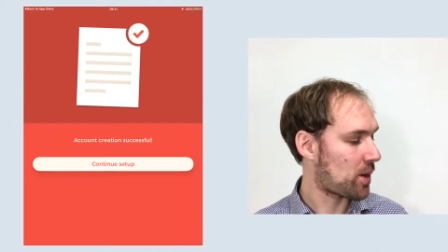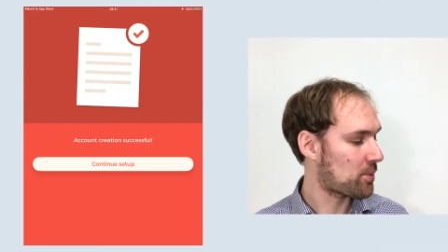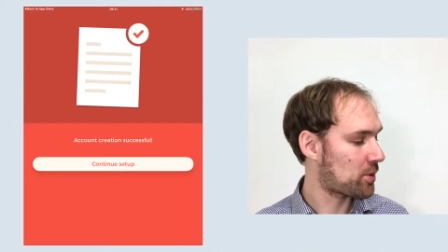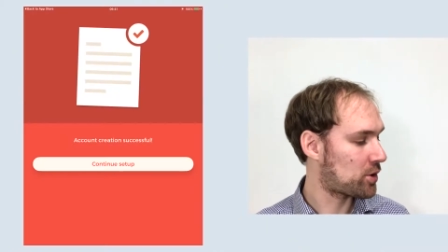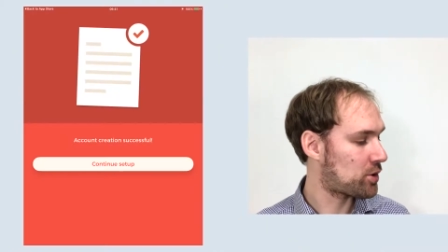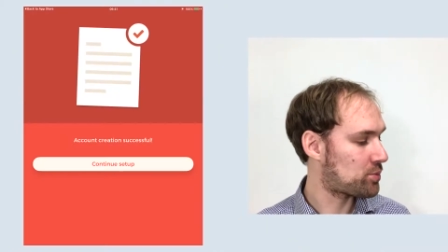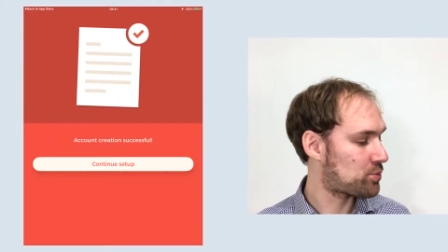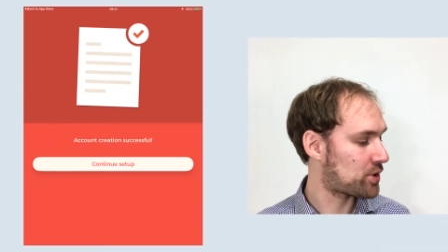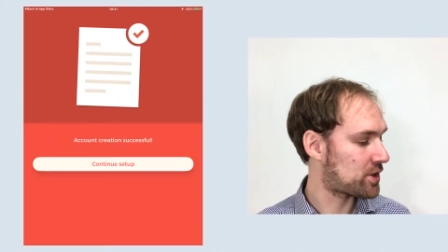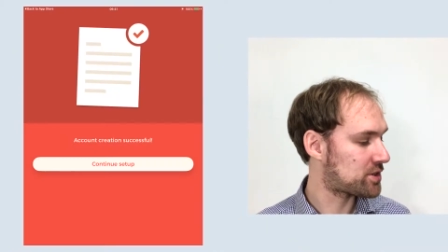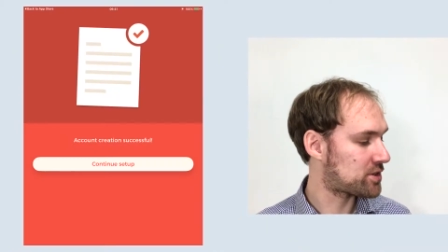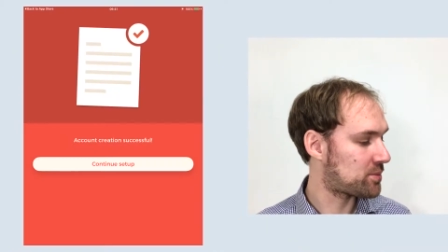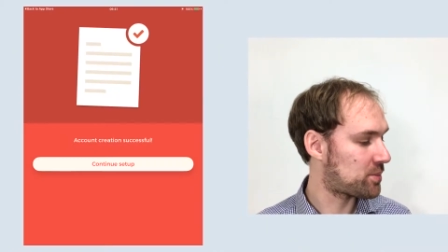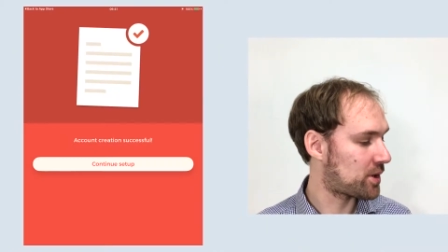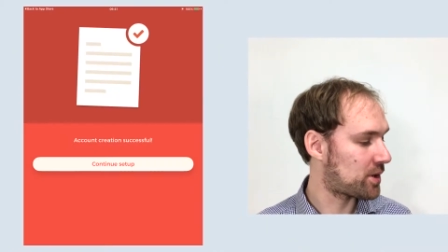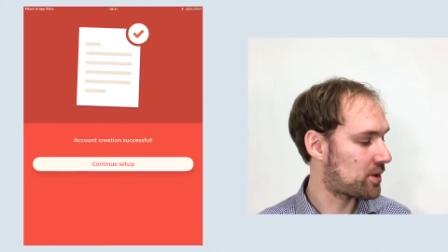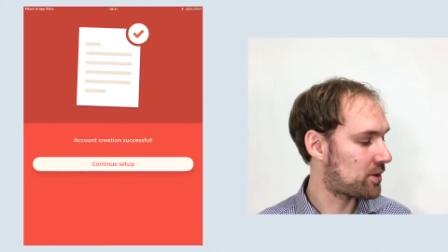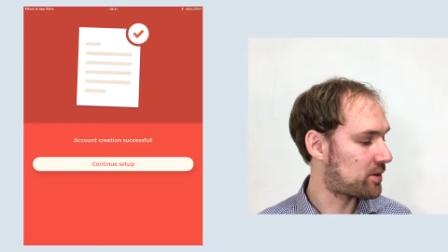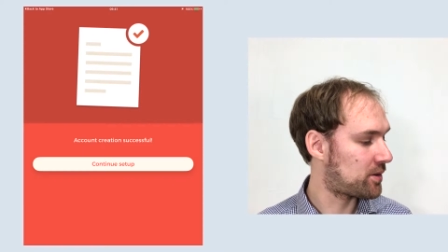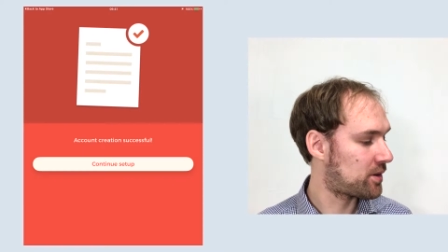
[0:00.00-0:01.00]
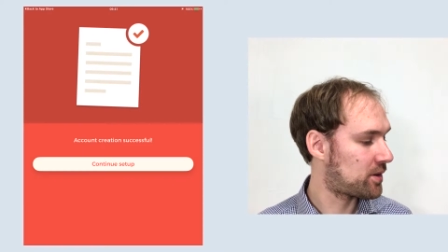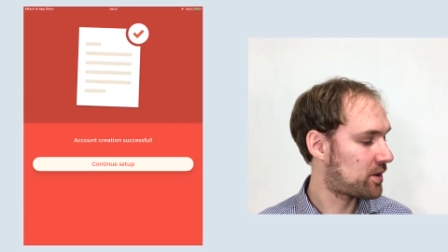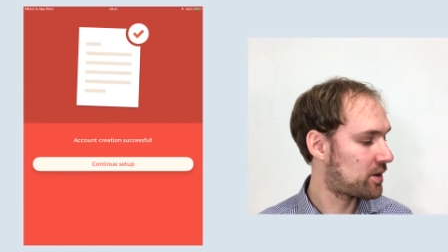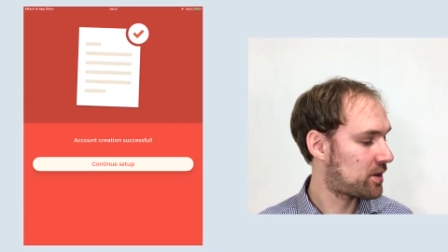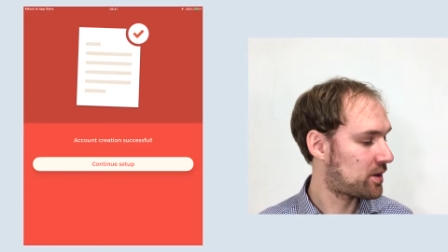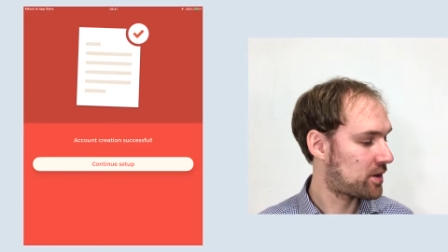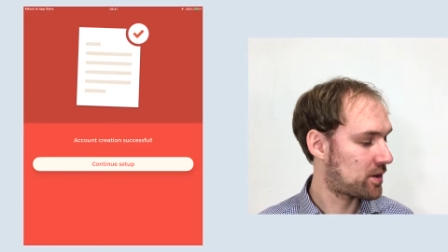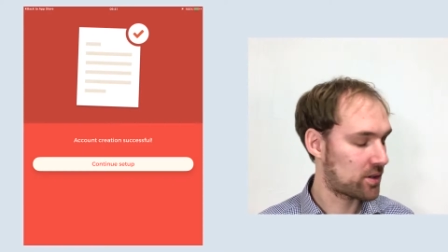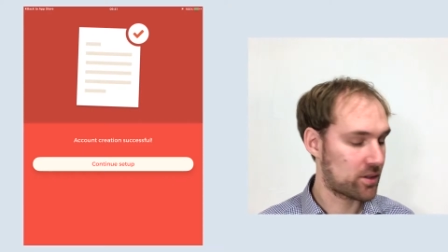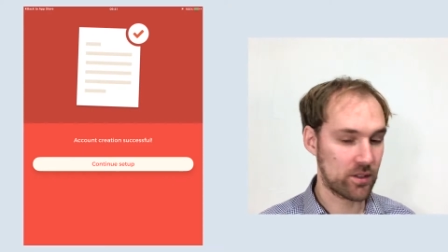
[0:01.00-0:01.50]
I'm going to press the button
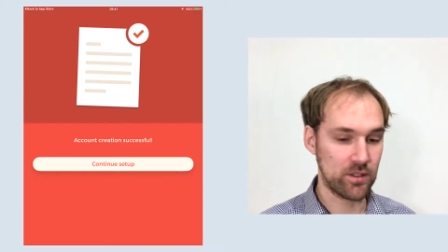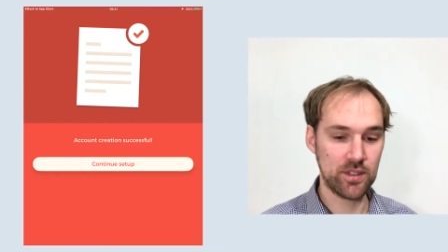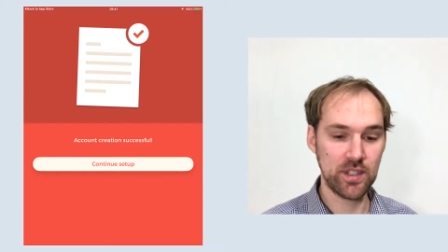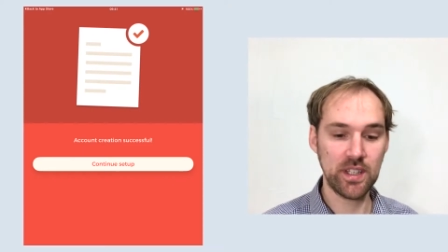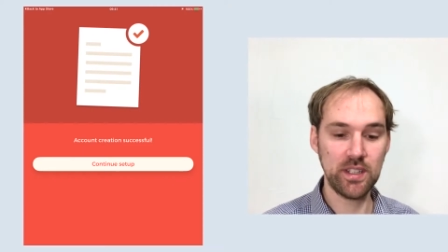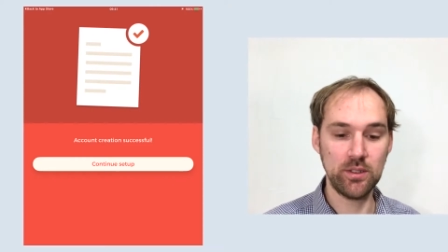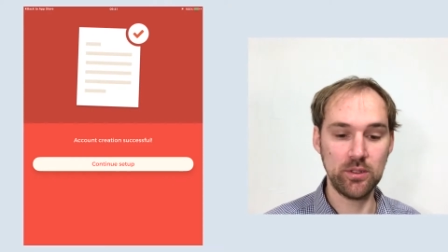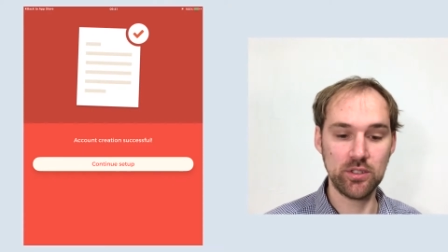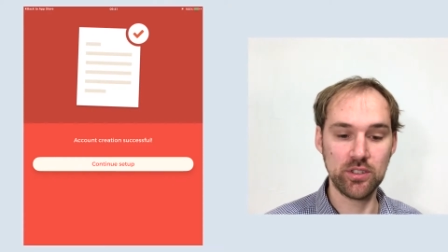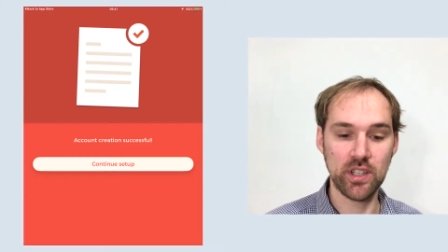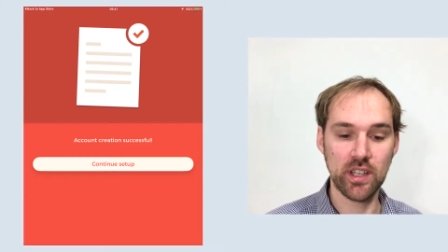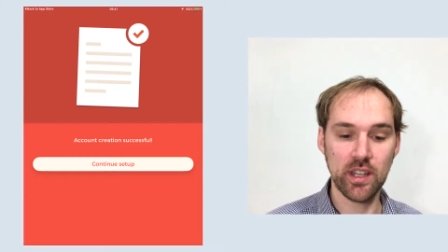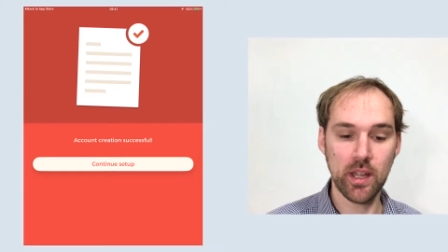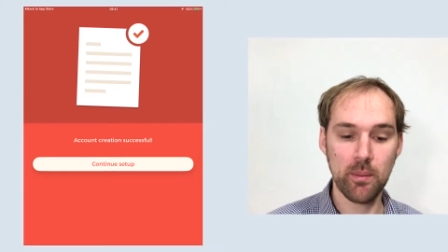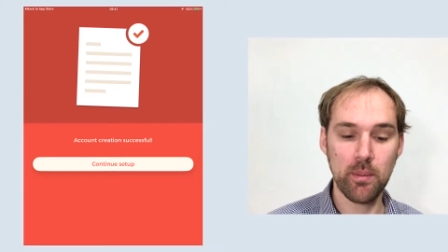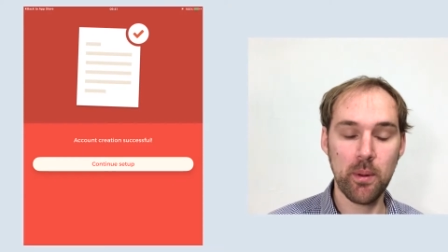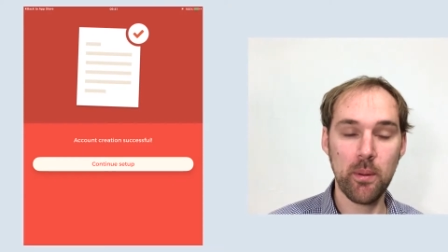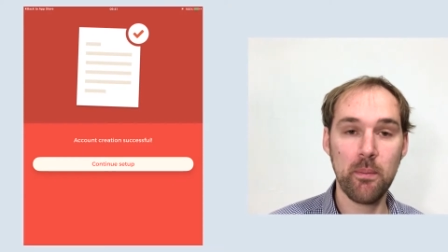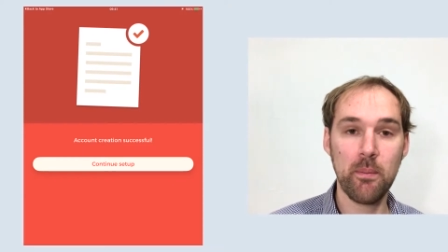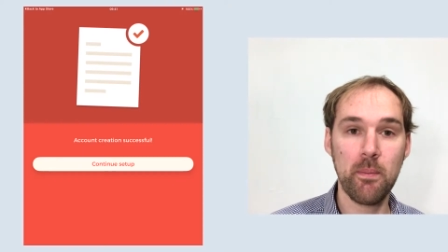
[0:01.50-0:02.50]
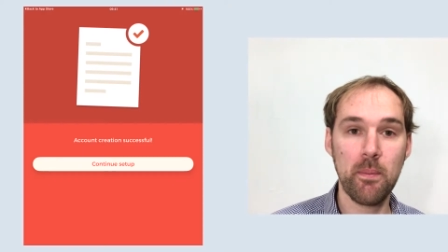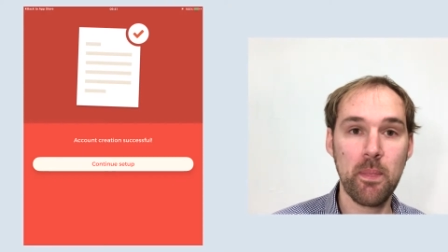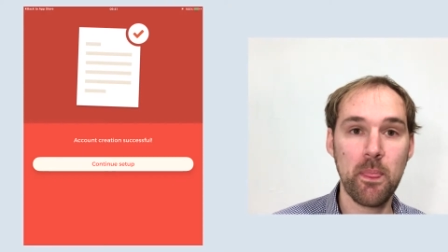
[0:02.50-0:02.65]
Continue Setup,